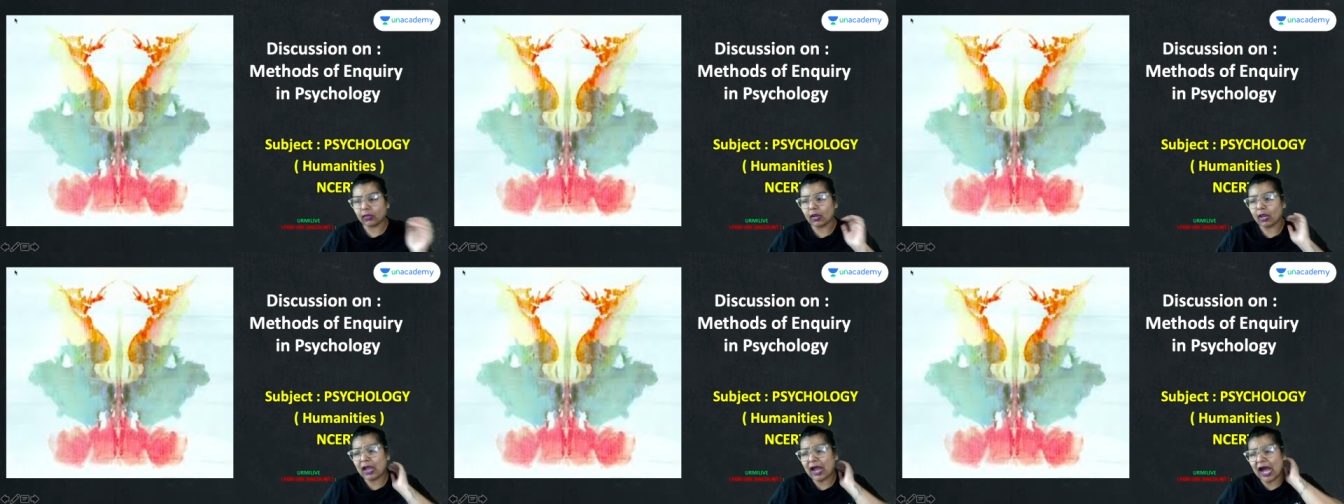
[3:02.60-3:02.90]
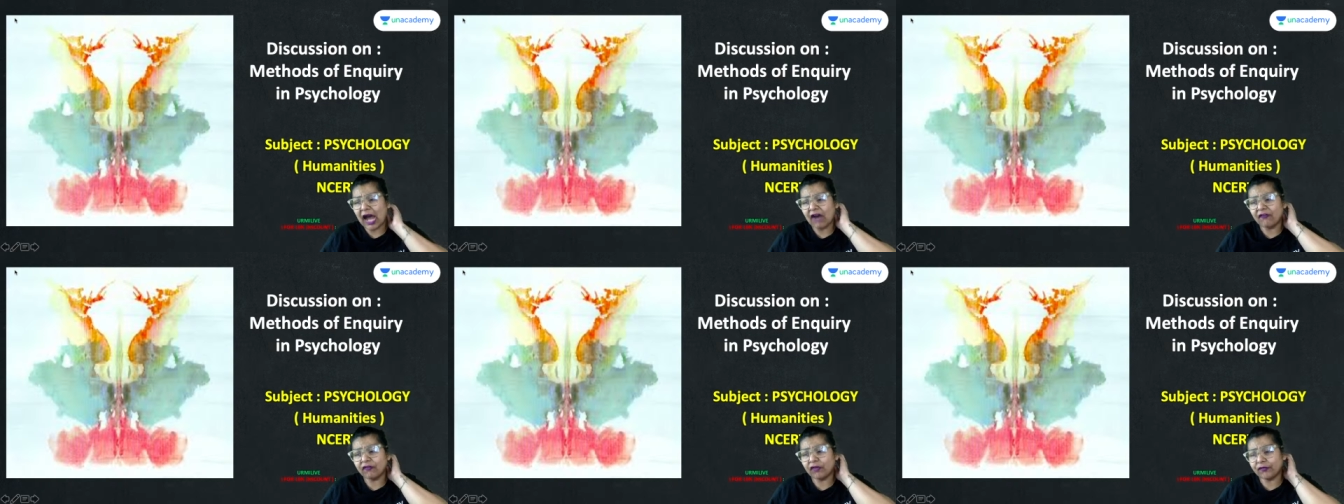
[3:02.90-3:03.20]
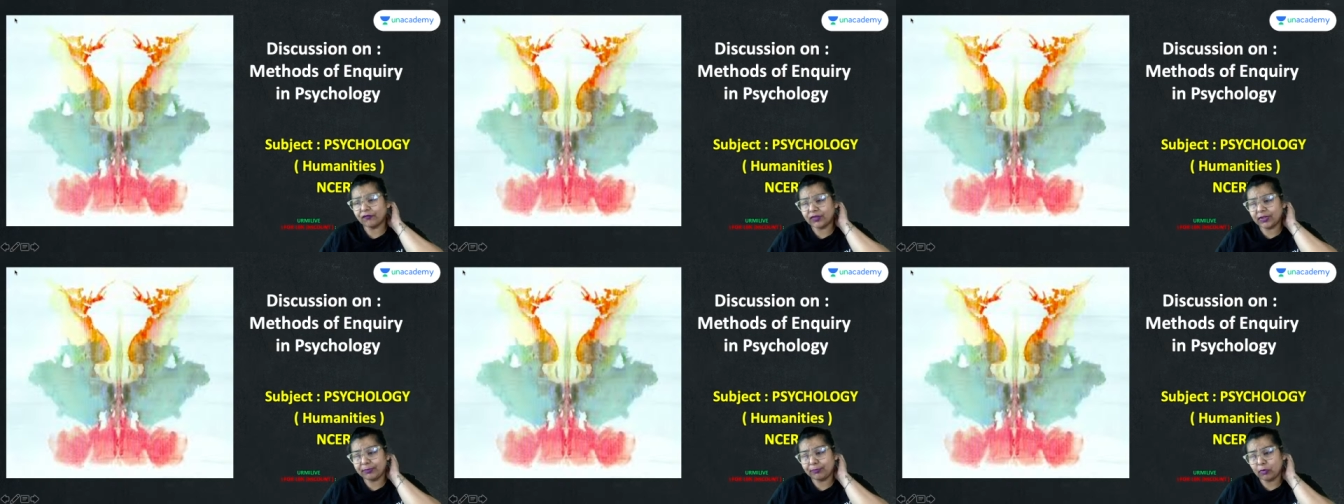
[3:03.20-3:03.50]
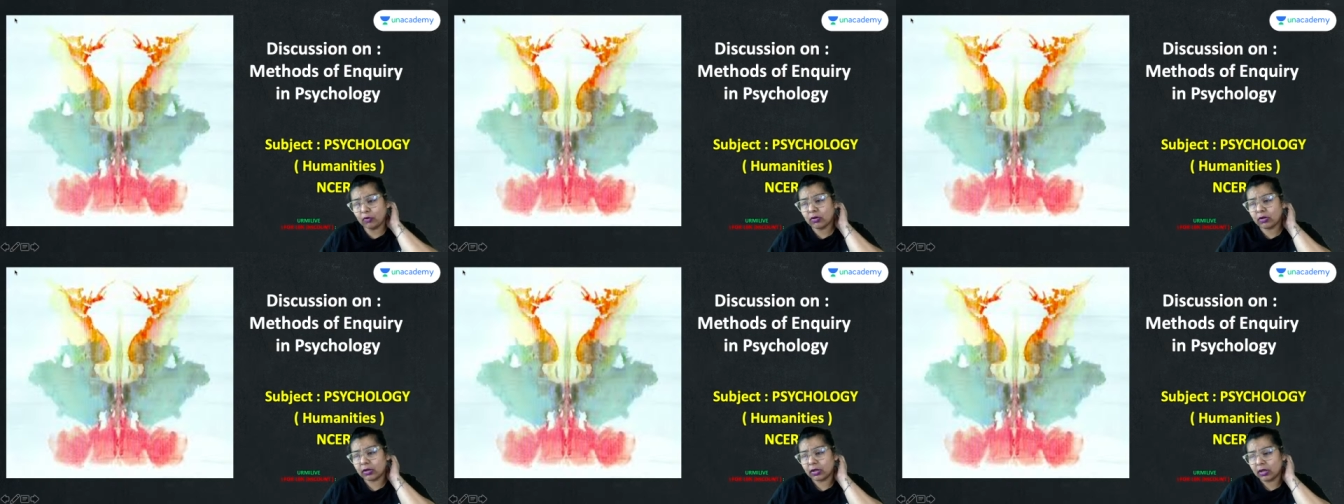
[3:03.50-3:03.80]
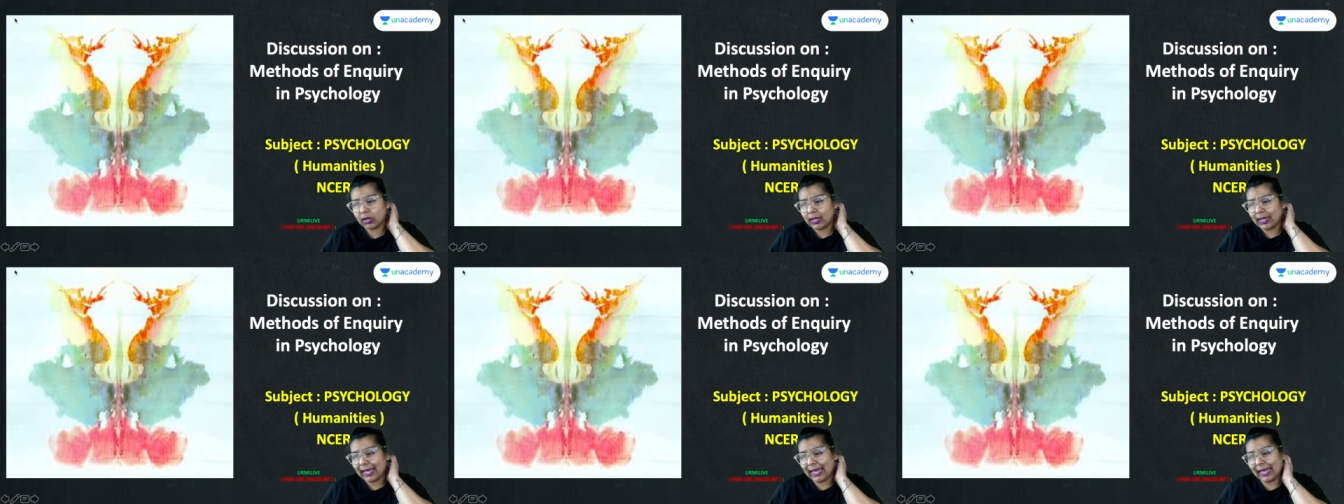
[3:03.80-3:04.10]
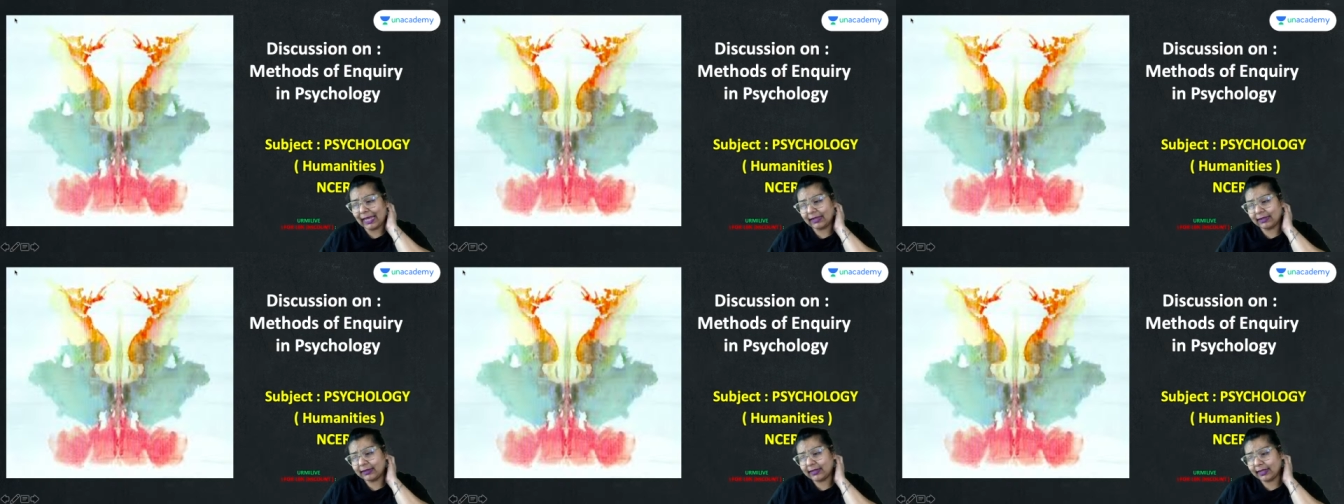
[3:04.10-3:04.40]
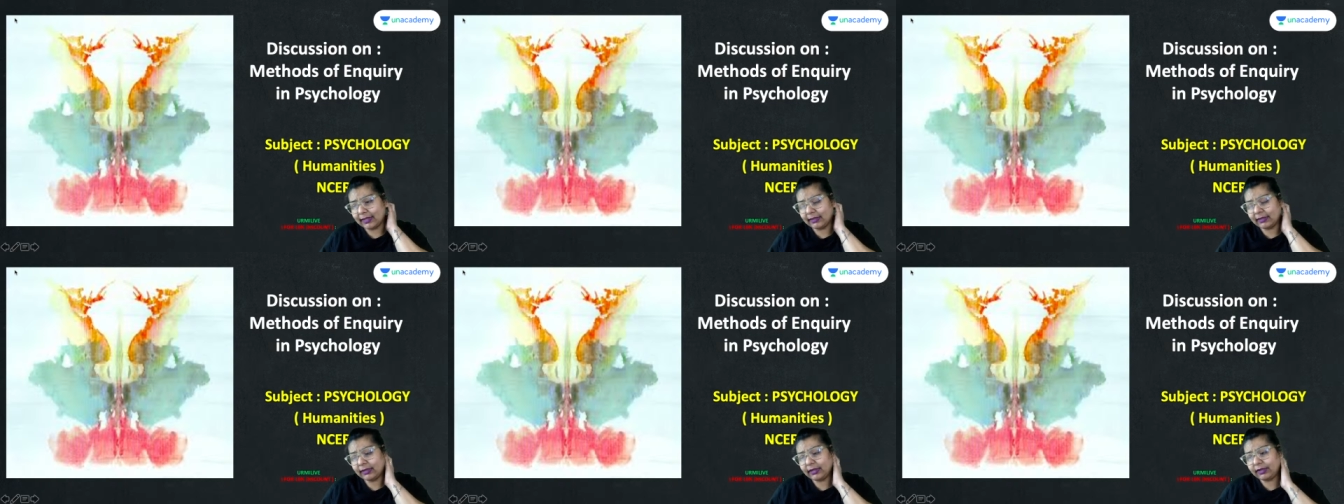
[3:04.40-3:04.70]
half of the book, and
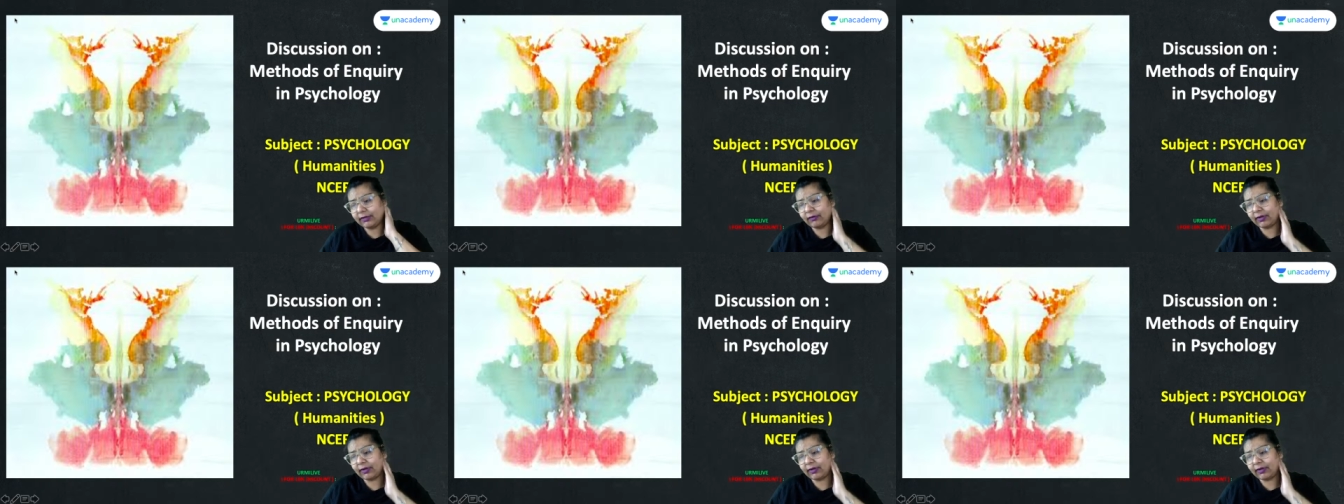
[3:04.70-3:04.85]
then the